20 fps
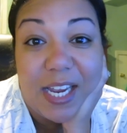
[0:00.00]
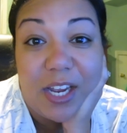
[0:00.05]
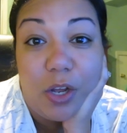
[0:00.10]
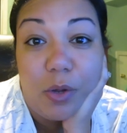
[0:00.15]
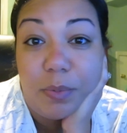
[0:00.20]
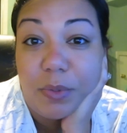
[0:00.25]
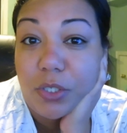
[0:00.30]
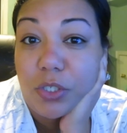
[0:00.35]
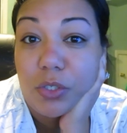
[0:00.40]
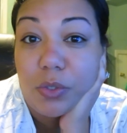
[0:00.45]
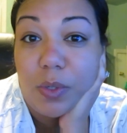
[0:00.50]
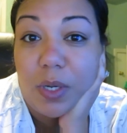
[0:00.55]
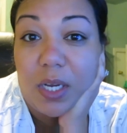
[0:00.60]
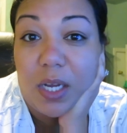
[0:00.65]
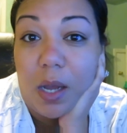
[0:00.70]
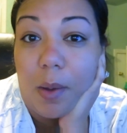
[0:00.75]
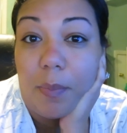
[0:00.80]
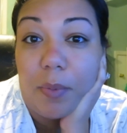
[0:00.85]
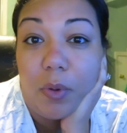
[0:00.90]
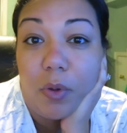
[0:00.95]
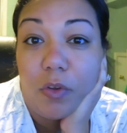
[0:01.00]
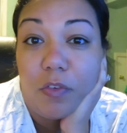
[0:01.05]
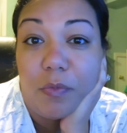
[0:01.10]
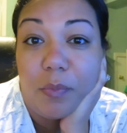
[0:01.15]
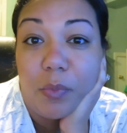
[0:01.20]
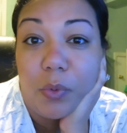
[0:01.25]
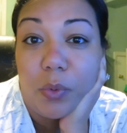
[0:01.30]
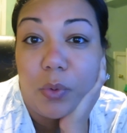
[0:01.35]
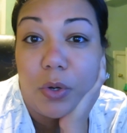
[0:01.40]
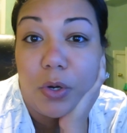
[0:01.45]
I hope to do a couple of
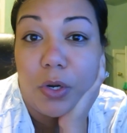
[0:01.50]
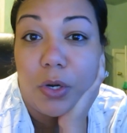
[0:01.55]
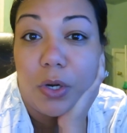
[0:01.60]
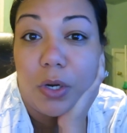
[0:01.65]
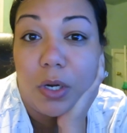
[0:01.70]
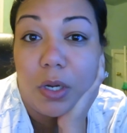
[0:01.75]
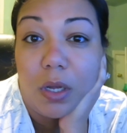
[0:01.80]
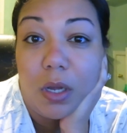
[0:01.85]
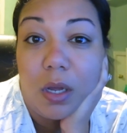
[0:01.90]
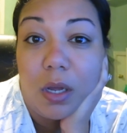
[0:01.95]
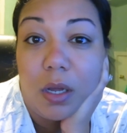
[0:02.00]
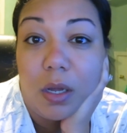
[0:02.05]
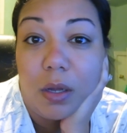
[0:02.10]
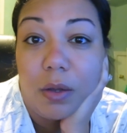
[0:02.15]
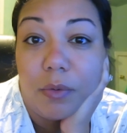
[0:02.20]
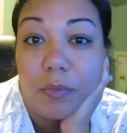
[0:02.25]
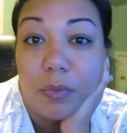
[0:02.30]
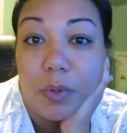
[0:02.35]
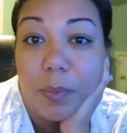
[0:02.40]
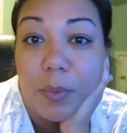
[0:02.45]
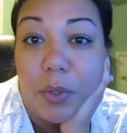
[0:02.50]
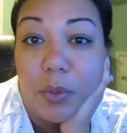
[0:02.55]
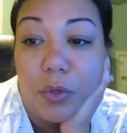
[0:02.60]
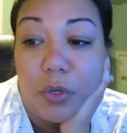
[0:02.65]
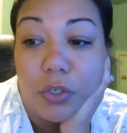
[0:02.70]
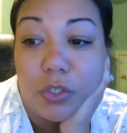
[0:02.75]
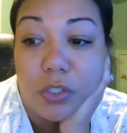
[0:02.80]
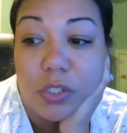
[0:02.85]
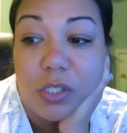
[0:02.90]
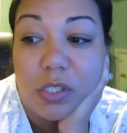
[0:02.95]
more remote
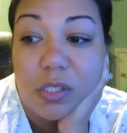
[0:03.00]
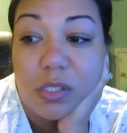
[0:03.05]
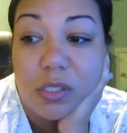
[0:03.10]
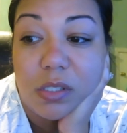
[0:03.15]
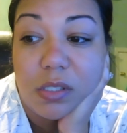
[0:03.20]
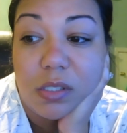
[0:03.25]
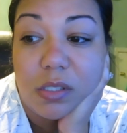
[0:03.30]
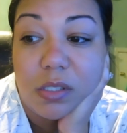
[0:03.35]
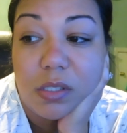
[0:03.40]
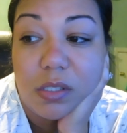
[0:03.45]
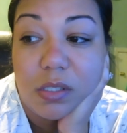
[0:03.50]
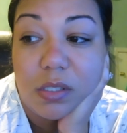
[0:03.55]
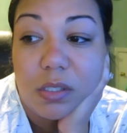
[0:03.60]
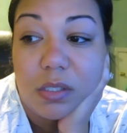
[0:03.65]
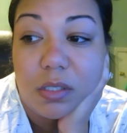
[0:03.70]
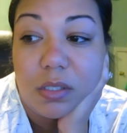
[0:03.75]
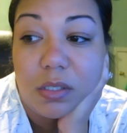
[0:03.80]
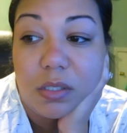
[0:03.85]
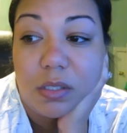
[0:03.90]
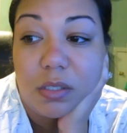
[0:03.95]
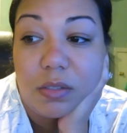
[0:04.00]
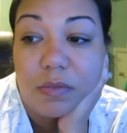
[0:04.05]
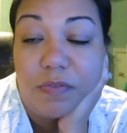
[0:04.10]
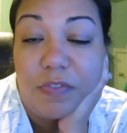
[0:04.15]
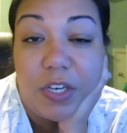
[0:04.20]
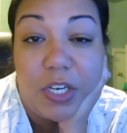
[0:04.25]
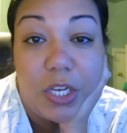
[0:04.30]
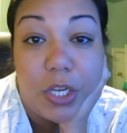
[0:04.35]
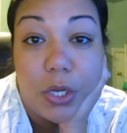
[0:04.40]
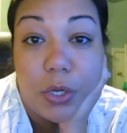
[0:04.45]
nurse
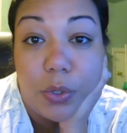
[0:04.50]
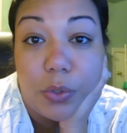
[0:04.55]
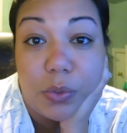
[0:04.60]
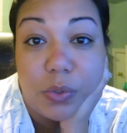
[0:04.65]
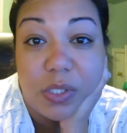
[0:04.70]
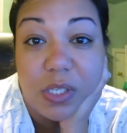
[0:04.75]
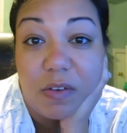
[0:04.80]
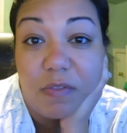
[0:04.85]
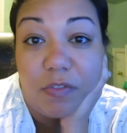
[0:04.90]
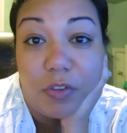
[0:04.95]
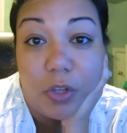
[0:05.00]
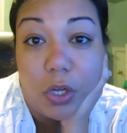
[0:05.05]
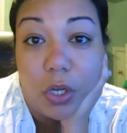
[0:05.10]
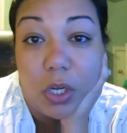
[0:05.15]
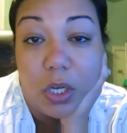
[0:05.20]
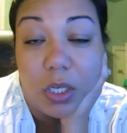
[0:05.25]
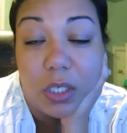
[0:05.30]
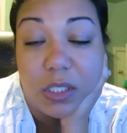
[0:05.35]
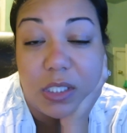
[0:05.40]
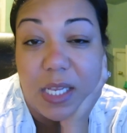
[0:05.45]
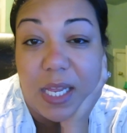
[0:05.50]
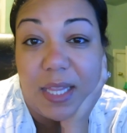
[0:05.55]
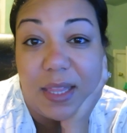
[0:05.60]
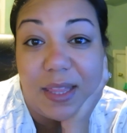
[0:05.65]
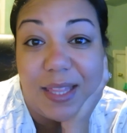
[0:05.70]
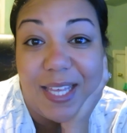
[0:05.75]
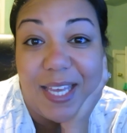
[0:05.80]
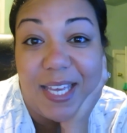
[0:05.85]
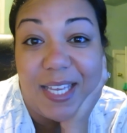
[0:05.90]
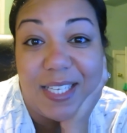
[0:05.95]
videos and vlogs
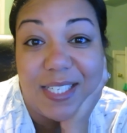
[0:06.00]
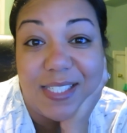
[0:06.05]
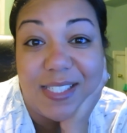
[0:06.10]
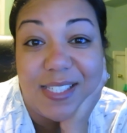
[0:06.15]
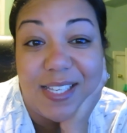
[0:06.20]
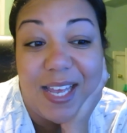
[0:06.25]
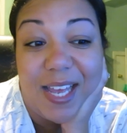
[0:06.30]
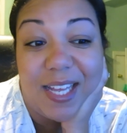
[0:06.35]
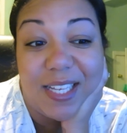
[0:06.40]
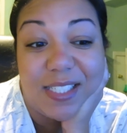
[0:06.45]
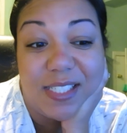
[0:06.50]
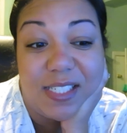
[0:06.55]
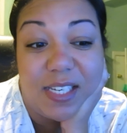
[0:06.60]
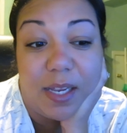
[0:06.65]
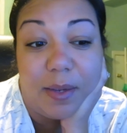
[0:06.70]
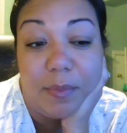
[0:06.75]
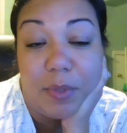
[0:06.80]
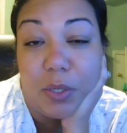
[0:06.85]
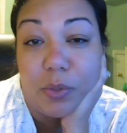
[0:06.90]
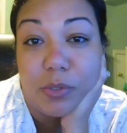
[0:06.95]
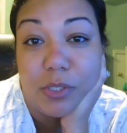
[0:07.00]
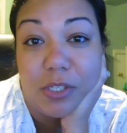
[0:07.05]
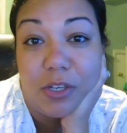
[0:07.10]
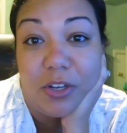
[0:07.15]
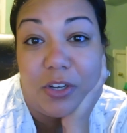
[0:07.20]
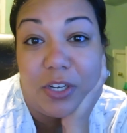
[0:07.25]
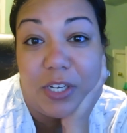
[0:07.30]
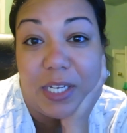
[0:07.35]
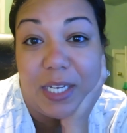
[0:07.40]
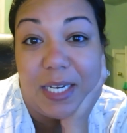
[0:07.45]
and things as time goes
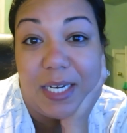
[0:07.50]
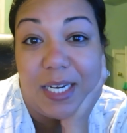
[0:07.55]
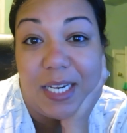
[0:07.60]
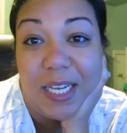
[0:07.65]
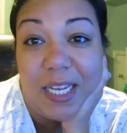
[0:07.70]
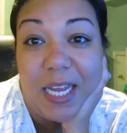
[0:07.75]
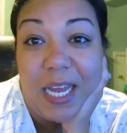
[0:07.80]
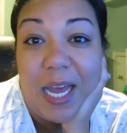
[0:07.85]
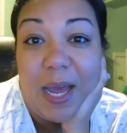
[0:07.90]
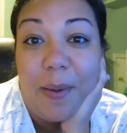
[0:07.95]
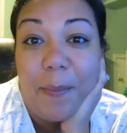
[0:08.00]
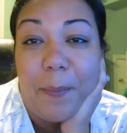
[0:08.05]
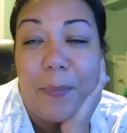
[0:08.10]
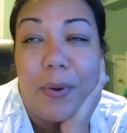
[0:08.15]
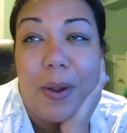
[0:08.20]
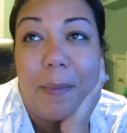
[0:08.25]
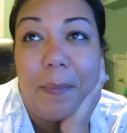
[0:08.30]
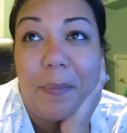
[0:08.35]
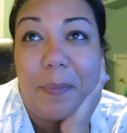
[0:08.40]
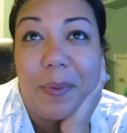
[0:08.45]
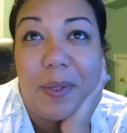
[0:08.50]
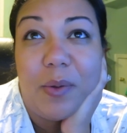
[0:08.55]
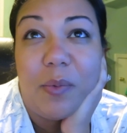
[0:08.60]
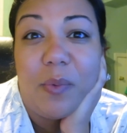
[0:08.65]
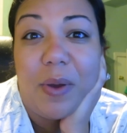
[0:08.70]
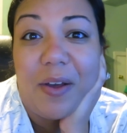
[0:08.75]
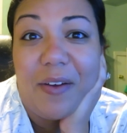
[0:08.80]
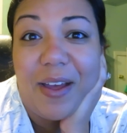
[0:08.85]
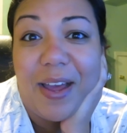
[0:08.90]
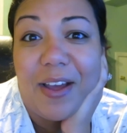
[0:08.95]
on, probably
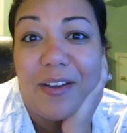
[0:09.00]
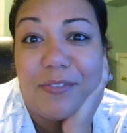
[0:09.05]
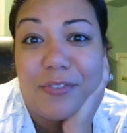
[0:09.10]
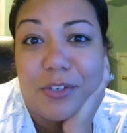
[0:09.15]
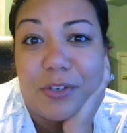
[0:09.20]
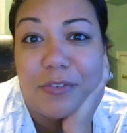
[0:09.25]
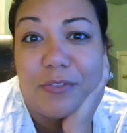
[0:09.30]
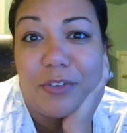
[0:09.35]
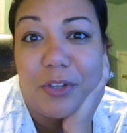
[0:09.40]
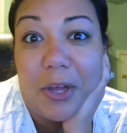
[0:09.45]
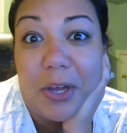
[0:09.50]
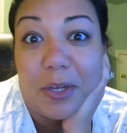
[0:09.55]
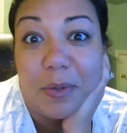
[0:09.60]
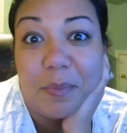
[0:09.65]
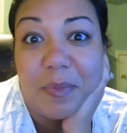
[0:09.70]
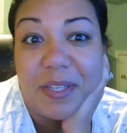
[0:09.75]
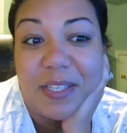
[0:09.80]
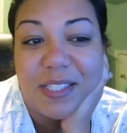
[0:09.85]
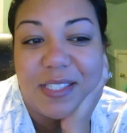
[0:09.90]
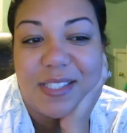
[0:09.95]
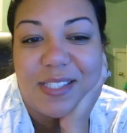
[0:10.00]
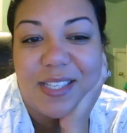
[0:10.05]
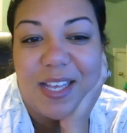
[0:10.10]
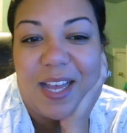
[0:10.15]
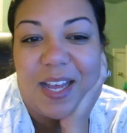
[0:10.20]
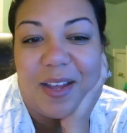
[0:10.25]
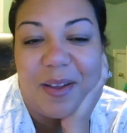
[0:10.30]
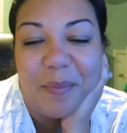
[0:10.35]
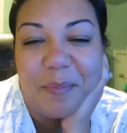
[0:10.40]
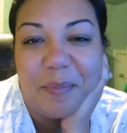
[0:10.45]
well after Vlogmas,
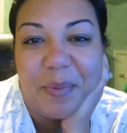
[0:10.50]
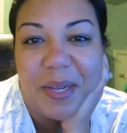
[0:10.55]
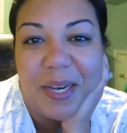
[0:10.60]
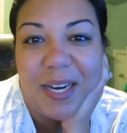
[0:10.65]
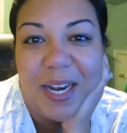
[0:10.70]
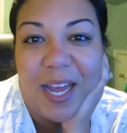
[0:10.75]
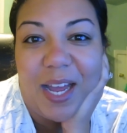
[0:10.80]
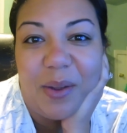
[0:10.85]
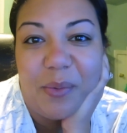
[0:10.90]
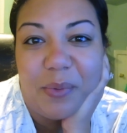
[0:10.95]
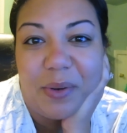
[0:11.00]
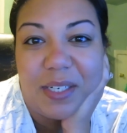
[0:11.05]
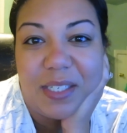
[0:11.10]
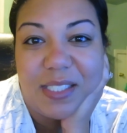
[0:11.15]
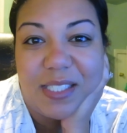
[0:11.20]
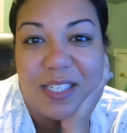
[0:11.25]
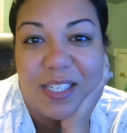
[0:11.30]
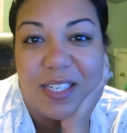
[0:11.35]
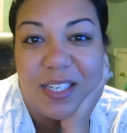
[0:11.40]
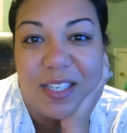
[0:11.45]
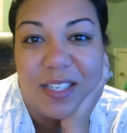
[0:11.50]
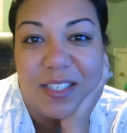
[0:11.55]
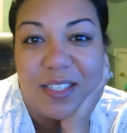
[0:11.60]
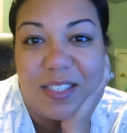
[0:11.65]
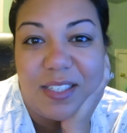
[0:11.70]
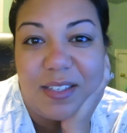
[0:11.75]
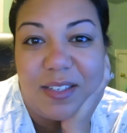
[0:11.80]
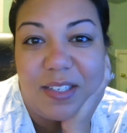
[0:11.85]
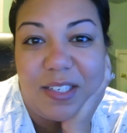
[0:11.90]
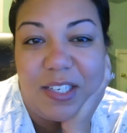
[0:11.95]
but I wanted to
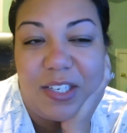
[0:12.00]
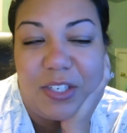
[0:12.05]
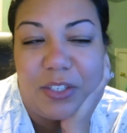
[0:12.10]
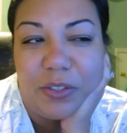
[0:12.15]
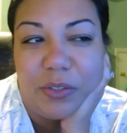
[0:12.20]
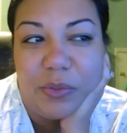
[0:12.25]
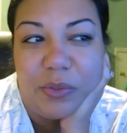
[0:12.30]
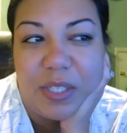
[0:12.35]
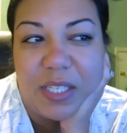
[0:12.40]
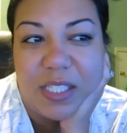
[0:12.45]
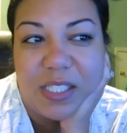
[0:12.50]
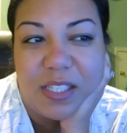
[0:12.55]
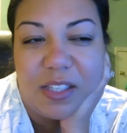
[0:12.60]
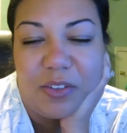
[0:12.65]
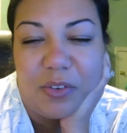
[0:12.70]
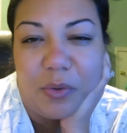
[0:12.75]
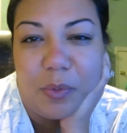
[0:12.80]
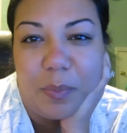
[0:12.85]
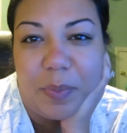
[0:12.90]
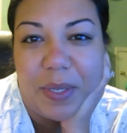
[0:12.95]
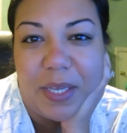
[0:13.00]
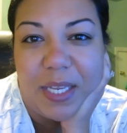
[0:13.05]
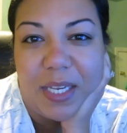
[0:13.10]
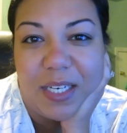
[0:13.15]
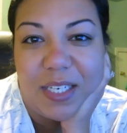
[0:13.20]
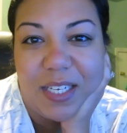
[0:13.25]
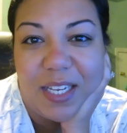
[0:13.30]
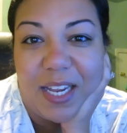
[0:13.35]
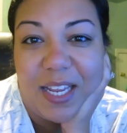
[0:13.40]
include this a little bit.